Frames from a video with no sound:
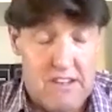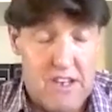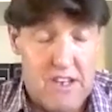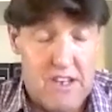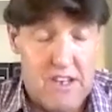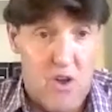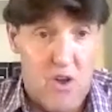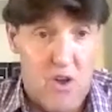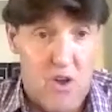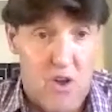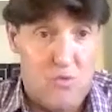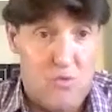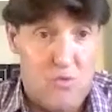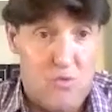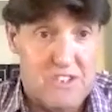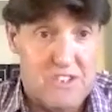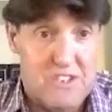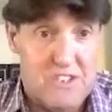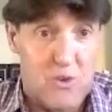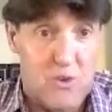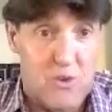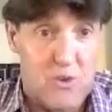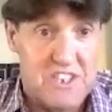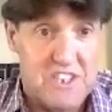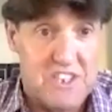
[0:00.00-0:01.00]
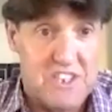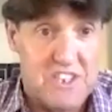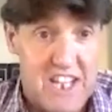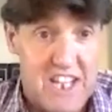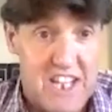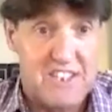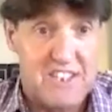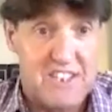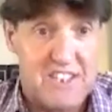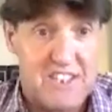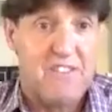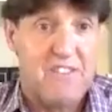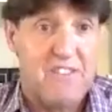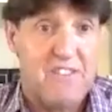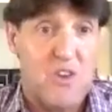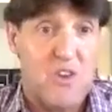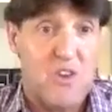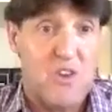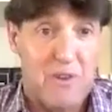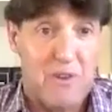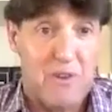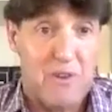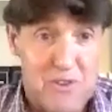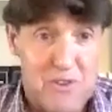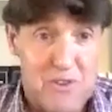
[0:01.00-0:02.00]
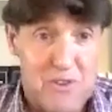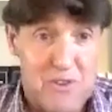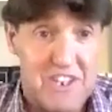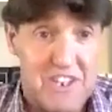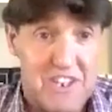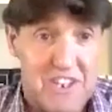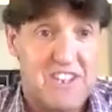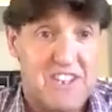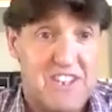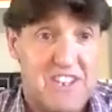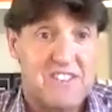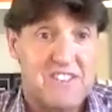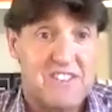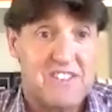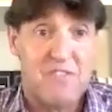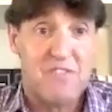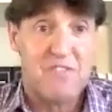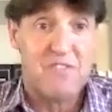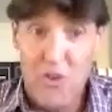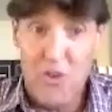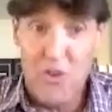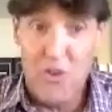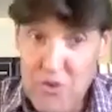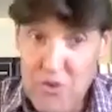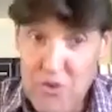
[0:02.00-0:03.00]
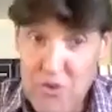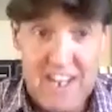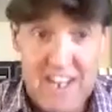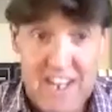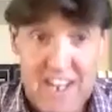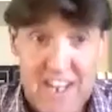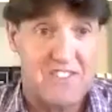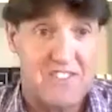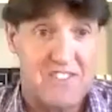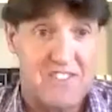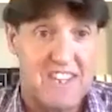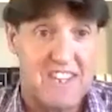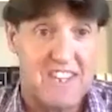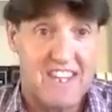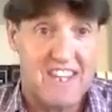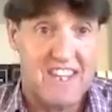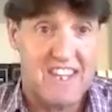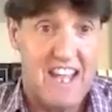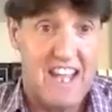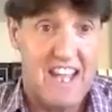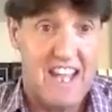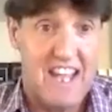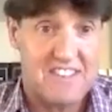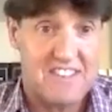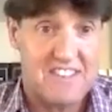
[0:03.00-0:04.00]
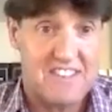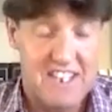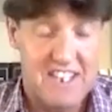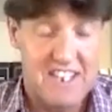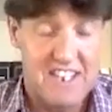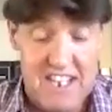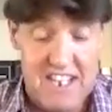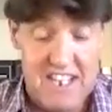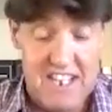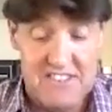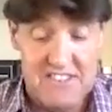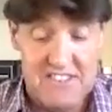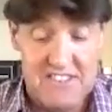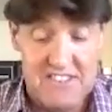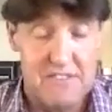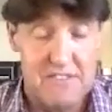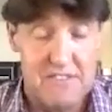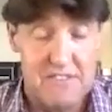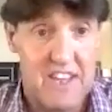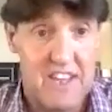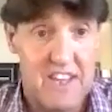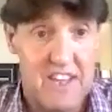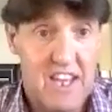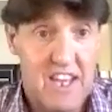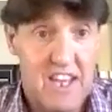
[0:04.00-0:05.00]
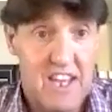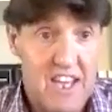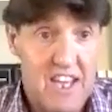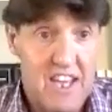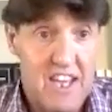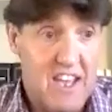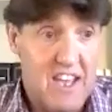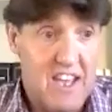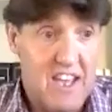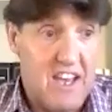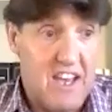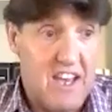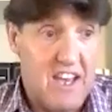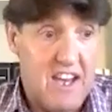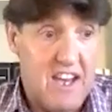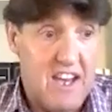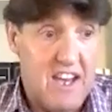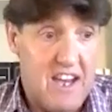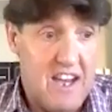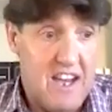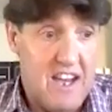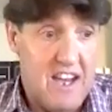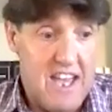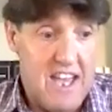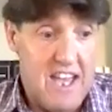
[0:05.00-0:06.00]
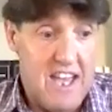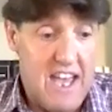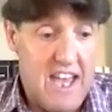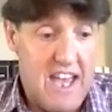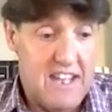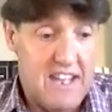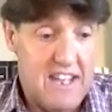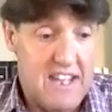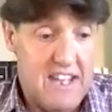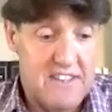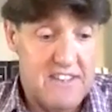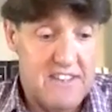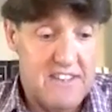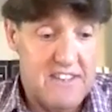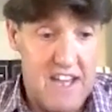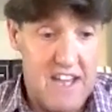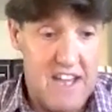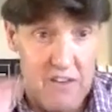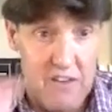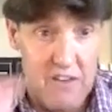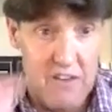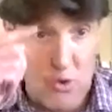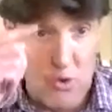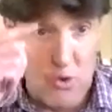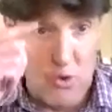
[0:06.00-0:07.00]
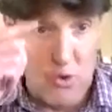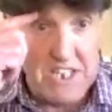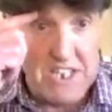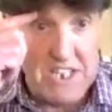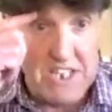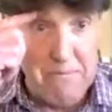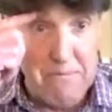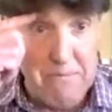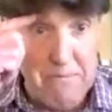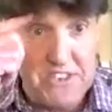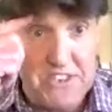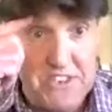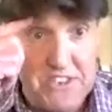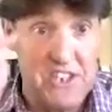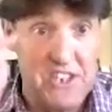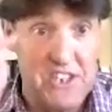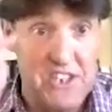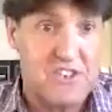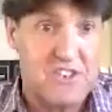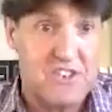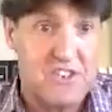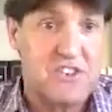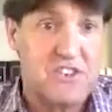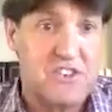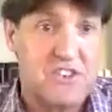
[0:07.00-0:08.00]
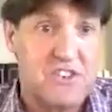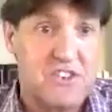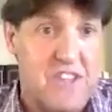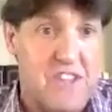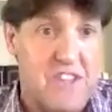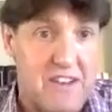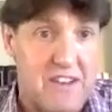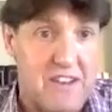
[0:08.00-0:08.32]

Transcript: low resource intensive, low pollution intensive, low greenhouse gas intensive. Of course, governments can do